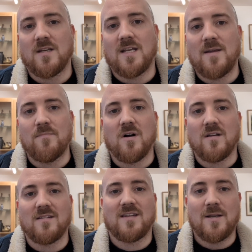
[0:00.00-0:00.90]
it
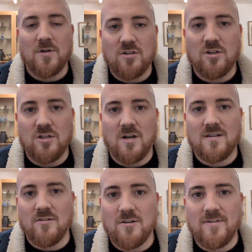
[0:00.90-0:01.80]
might seem like a good
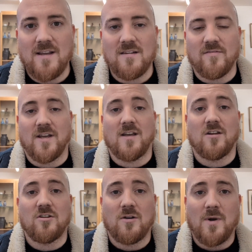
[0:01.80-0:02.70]
idea on the face of it, a
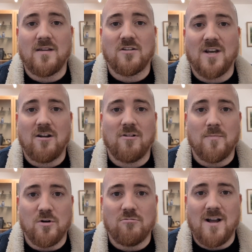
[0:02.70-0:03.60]
good way to generate
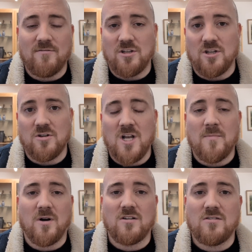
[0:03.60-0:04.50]
more revenue,
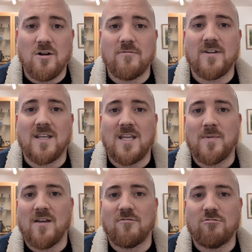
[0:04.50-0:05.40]
but I don't think
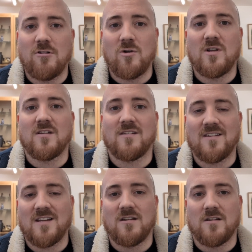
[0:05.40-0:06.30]
eBay have truly
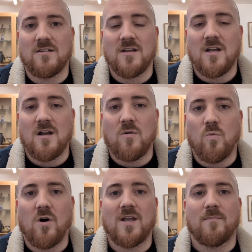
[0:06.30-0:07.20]
considered
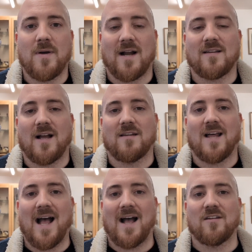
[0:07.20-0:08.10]
what impact that has
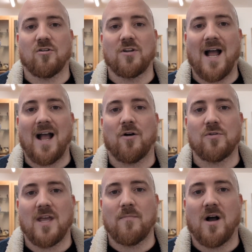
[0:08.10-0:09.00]
had on how
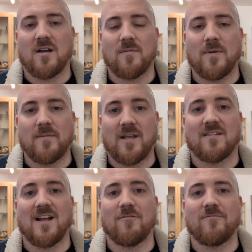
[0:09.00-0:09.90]
their marketplace
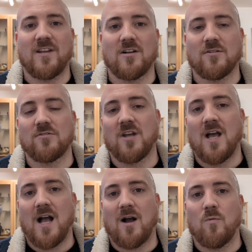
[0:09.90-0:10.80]
now feels
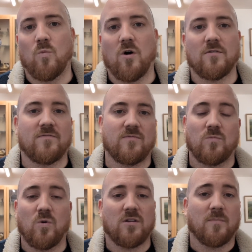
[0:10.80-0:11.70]
and
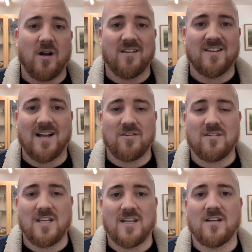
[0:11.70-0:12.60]
what the buyers are now
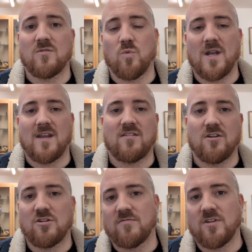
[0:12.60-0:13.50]
seeing when they're
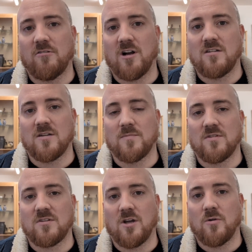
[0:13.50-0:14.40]
searching for their items.
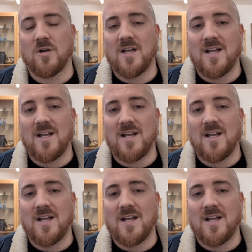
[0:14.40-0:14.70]
So